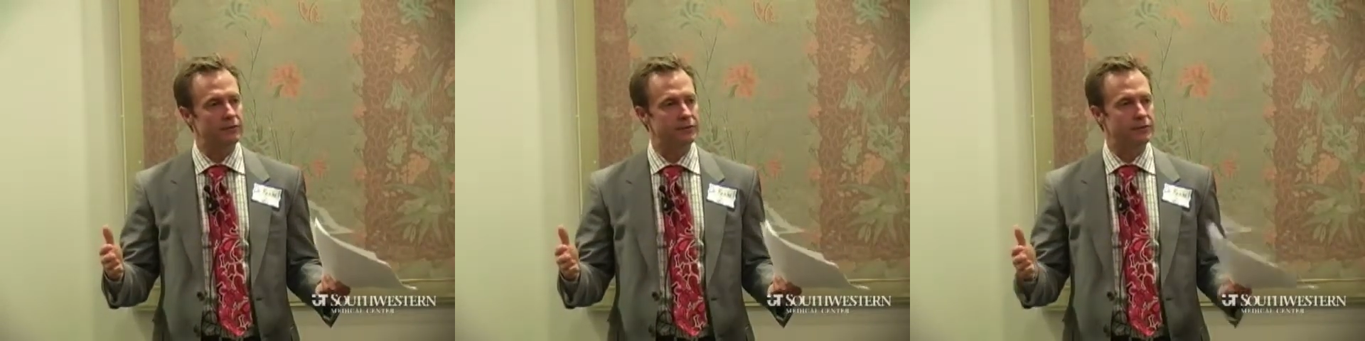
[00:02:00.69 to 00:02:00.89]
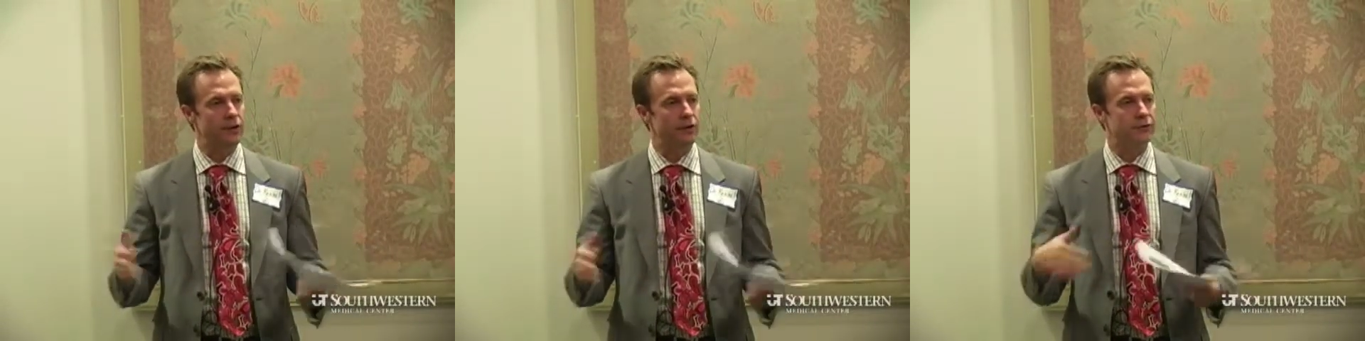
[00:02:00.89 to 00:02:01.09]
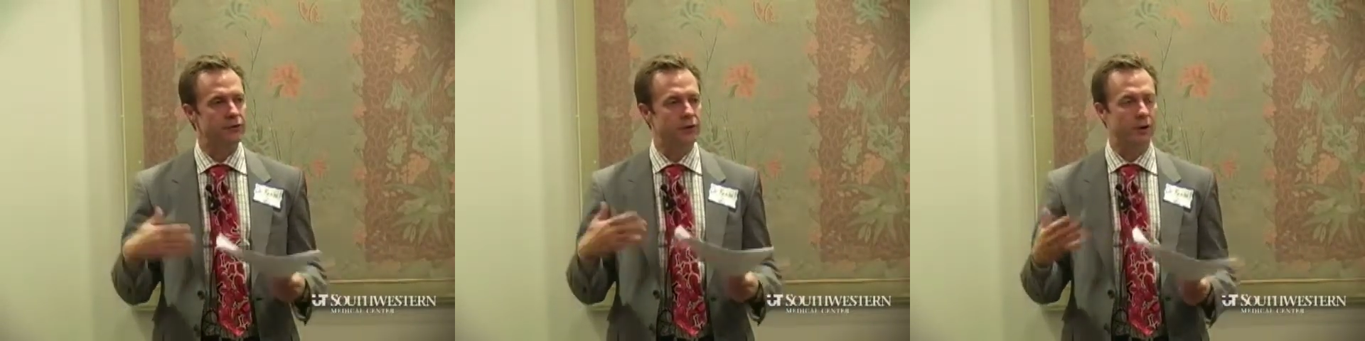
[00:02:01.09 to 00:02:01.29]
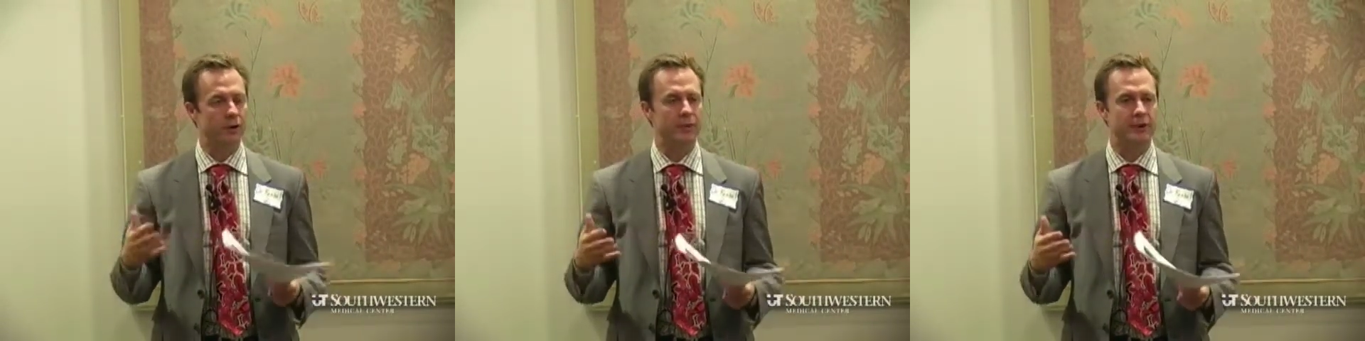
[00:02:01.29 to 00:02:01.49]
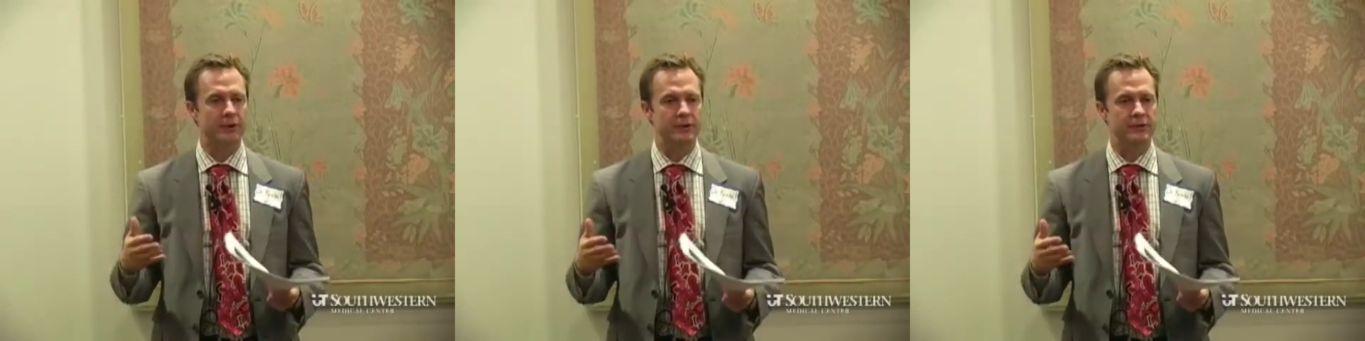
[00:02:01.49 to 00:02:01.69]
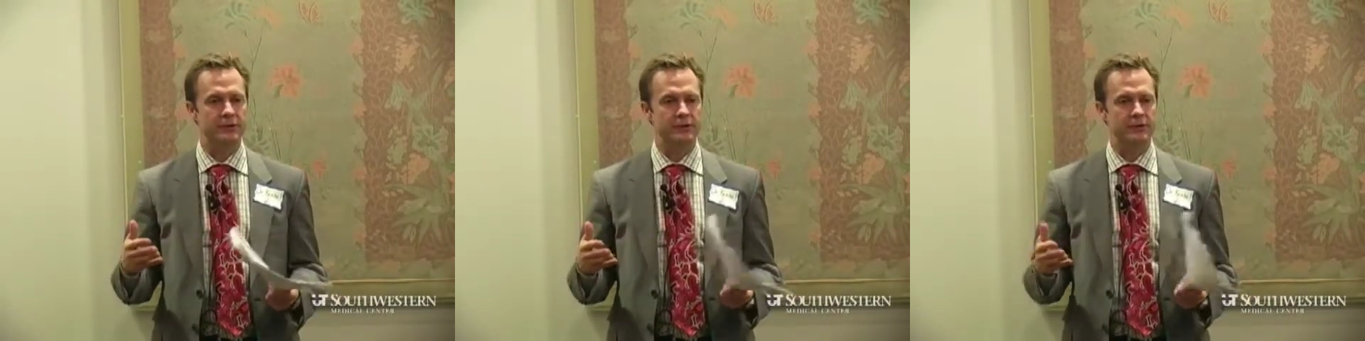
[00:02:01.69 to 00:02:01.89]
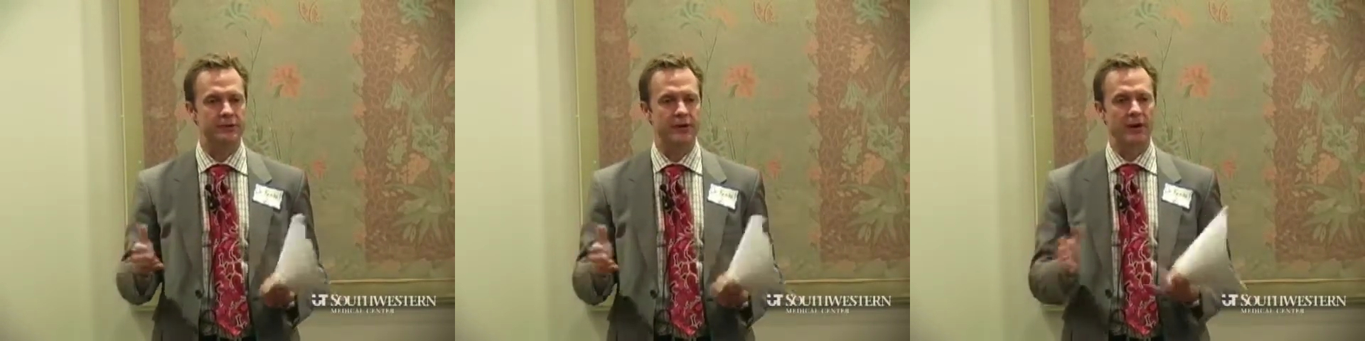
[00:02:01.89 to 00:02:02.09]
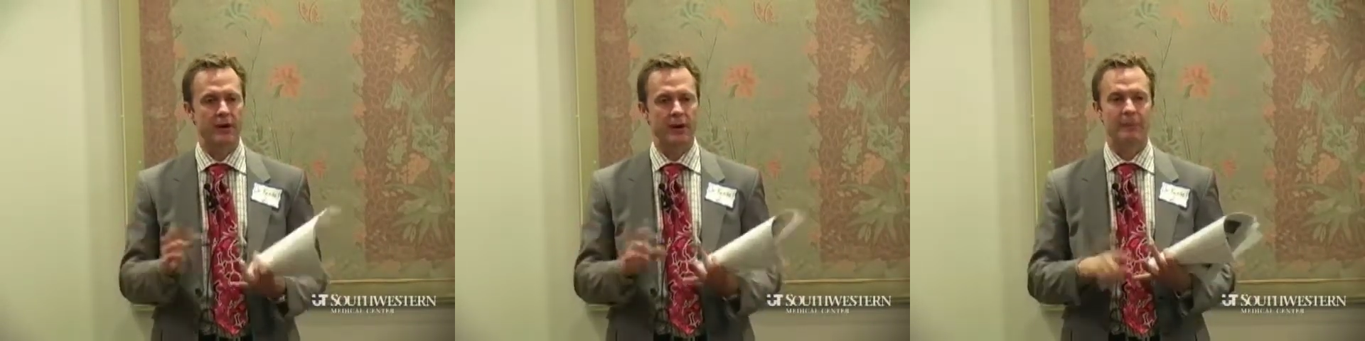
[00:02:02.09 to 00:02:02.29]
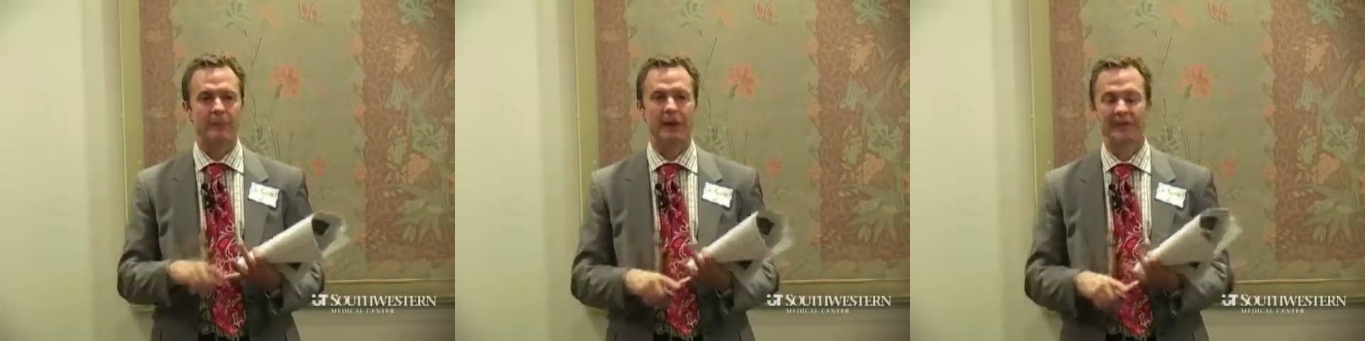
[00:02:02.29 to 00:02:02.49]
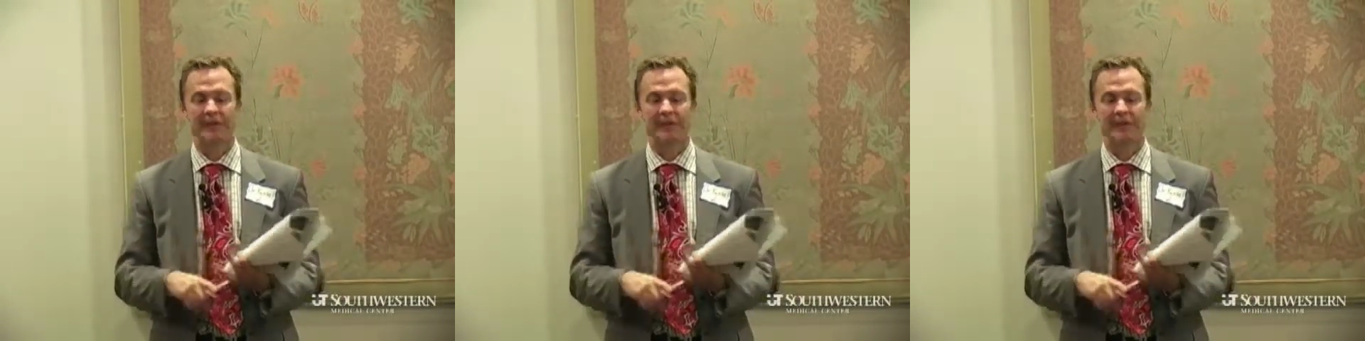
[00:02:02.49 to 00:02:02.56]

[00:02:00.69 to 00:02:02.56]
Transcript: results in our patients. About